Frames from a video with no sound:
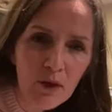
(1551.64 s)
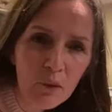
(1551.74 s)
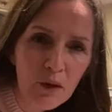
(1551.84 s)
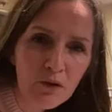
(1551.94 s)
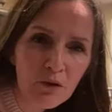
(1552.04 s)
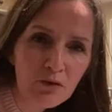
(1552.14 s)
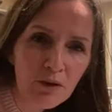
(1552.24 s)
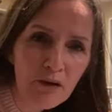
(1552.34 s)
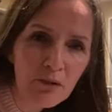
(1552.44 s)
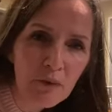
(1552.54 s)
What's your
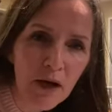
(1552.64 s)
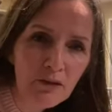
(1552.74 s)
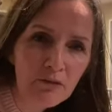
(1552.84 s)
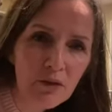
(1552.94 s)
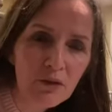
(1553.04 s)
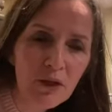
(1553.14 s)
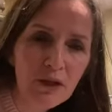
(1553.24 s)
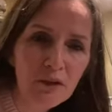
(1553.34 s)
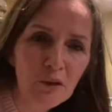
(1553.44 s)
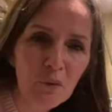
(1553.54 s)
favourite part of New
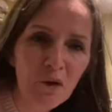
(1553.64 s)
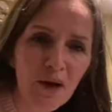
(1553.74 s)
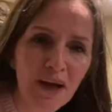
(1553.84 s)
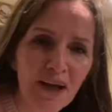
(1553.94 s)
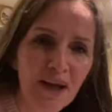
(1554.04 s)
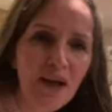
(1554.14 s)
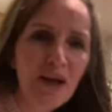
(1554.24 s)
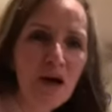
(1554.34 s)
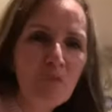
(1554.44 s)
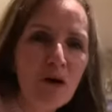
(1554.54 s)
Zealand and why?
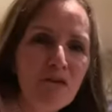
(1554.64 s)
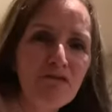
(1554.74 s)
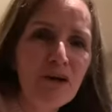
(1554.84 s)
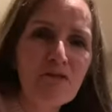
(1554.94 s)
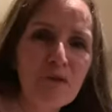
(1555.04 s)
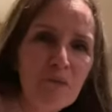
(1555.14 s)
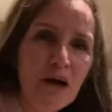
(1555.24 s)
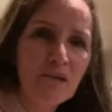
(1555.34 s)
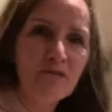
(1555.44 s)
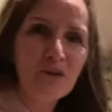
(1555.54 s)
My favourite
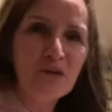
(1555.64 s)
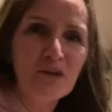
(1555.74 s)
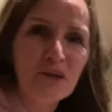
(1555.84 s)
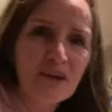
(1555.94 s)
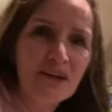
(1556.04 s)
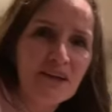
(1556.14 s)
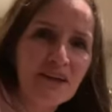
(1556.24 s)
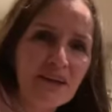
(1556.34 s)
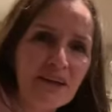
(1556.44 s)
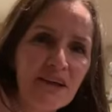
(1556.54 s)
part of New
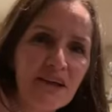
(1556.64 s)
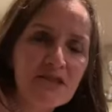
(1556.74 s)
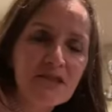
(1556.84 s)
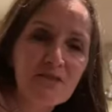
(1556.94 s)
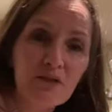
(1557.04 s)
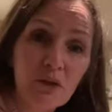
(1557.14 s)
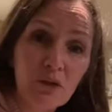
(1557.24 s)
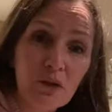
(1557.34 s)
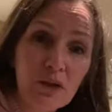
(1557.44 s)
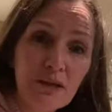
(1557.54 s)
Zealand is
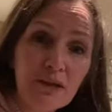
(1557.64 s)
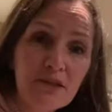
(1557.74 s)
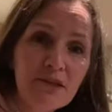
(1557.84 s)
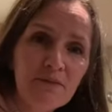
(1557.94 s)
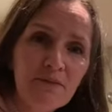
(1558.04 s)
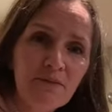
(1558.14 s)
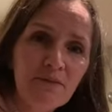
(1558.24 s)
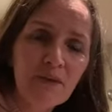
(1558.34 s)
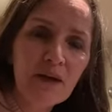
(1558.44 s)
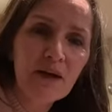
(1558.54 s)
Fiordland,
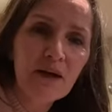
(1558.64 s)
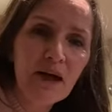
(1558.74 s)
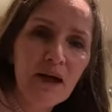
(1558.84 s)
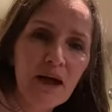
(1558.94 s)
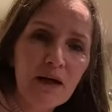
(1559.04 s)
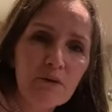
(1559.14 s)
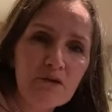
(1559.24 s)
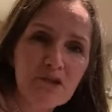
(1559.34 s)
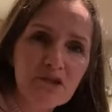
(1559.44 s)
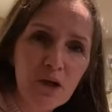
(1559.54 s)

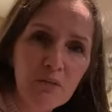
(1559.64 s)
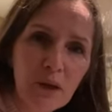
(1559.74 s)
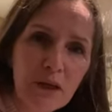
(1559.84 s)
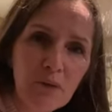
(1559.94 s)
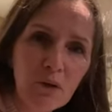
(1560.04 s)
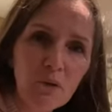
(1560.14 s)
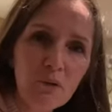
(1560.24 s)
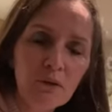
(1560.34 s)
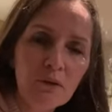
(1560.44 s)
because there's no people.